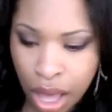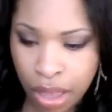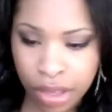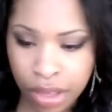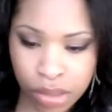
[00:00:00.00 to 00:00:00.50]

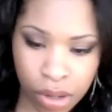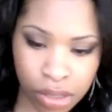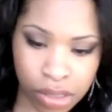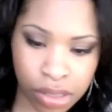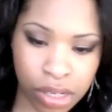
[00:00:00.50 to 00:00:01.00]
And this
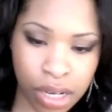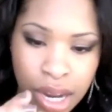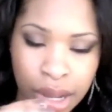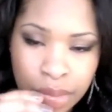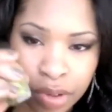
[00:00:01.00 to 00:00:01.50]
one's a
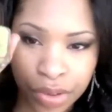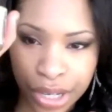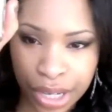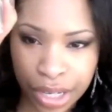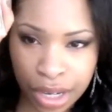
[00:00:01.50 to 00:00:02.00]
lime
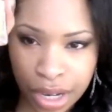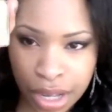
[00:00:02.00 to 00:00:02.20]
green.